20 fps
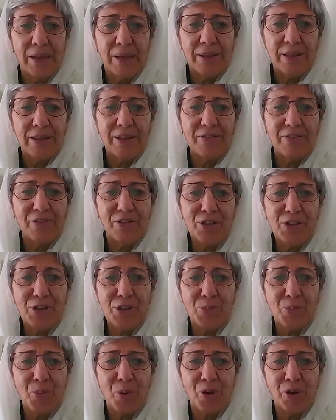The
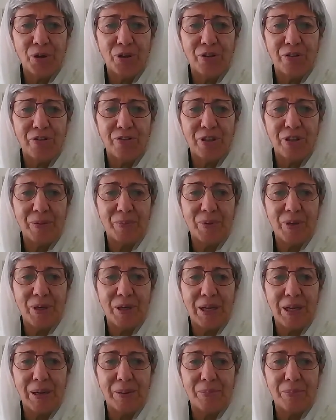first part of the
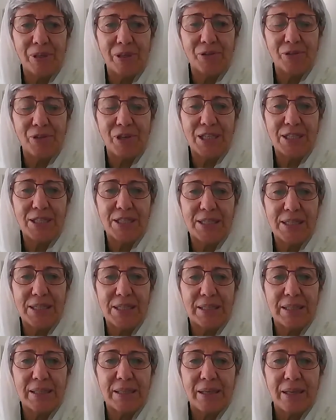preamble reads,
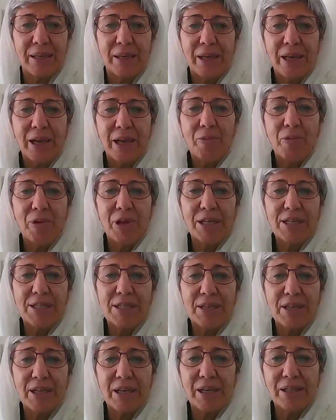"Where is
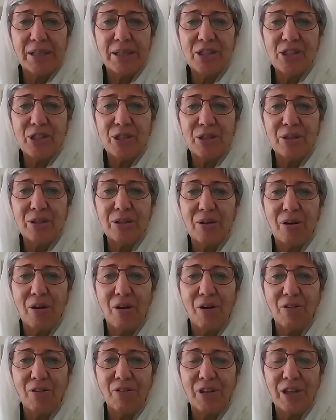recognition
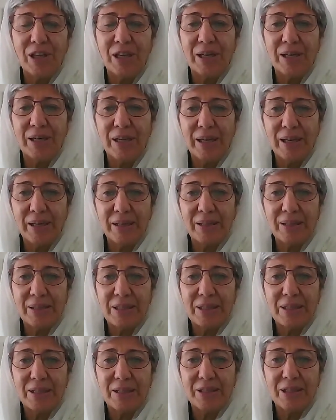of the
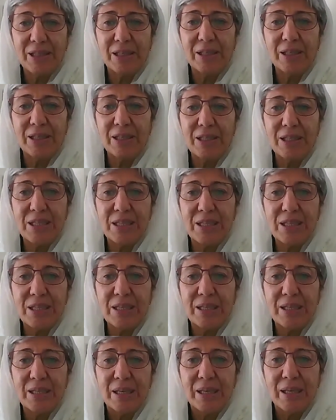inherent
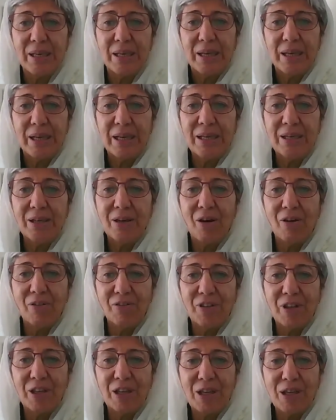dignity and of
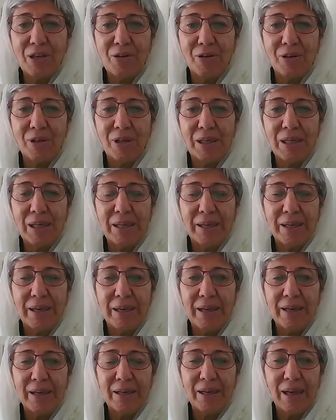the equal
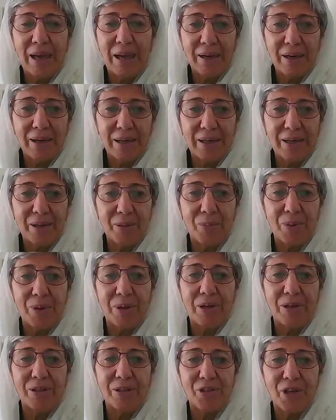and
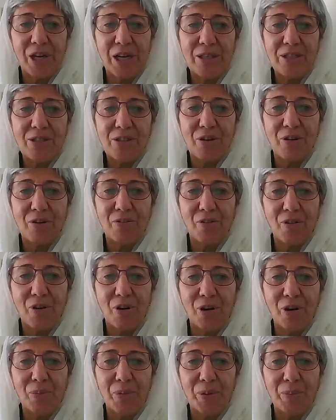alienable rights of
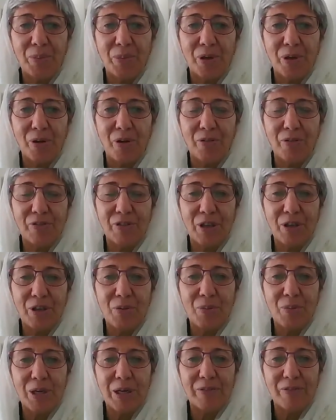all members of the
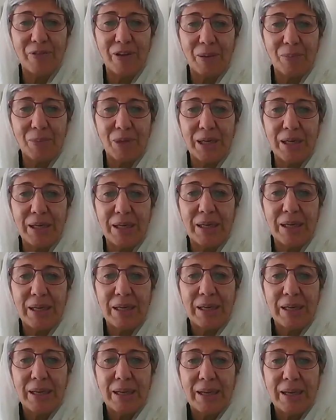human family
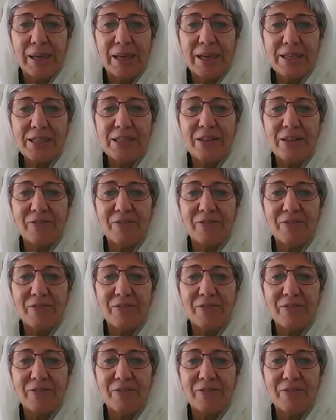is the